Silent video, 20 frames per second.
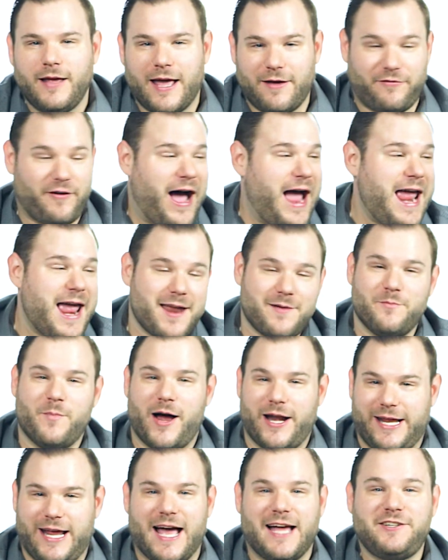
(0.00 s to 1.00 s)
If I had
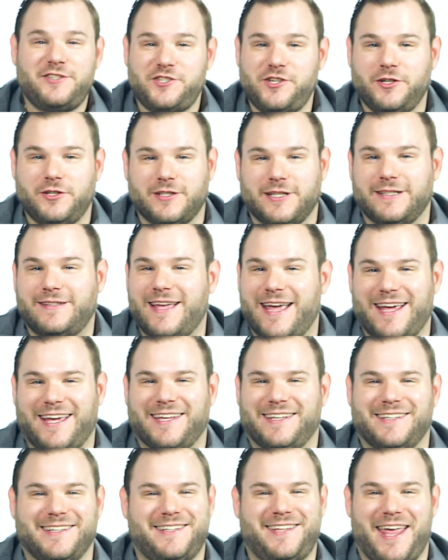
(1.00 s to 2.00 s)
money, I'd certainly
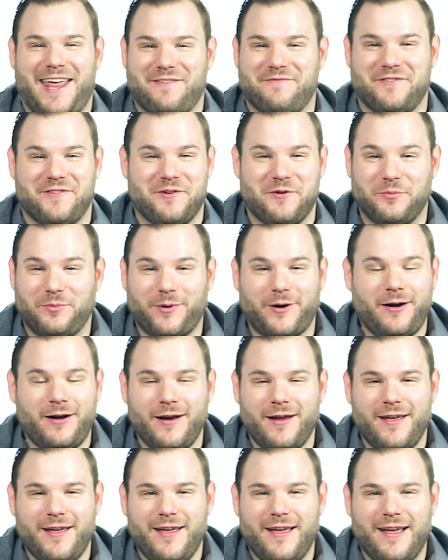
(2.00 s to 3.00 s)
take it to David Hooper.
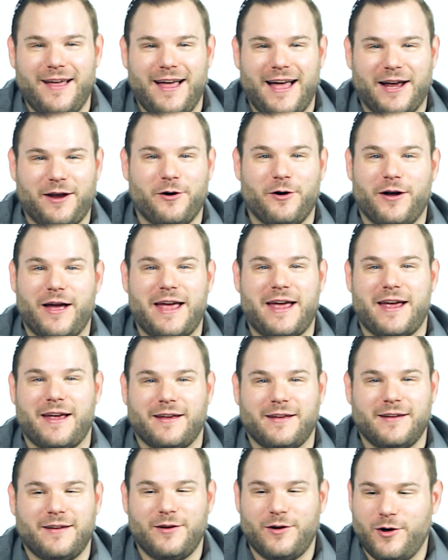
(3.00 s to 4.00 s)
I go,
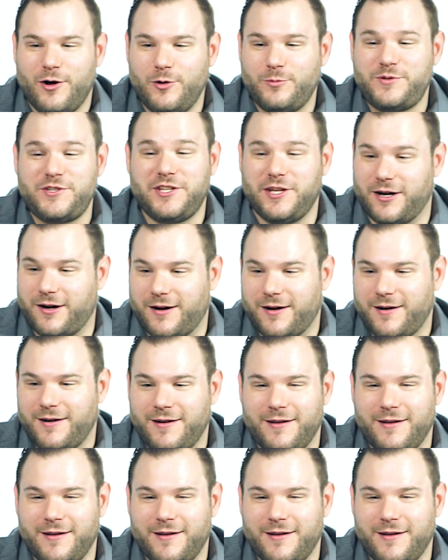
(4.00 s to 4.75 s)
hey, Hoopster.